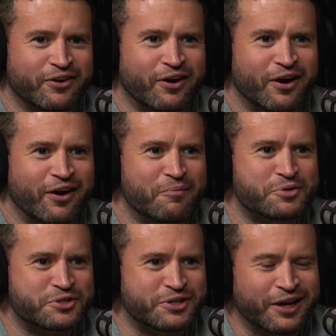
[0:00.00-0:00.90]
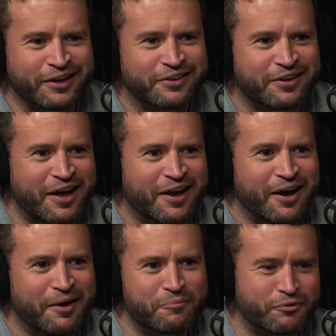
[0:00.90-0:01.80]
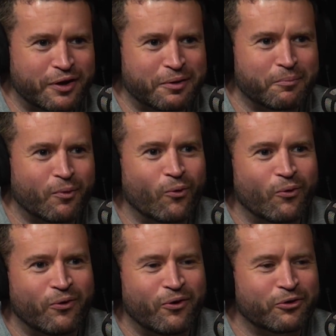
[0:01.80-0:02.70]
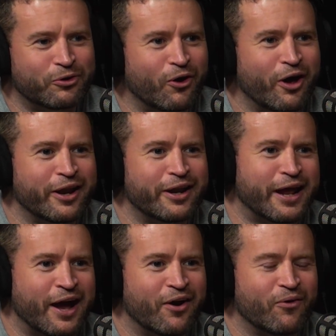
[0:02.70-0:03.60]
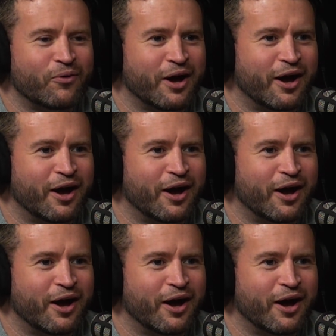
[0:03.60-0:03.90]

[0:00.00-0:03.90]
I'm seeing develop more online now,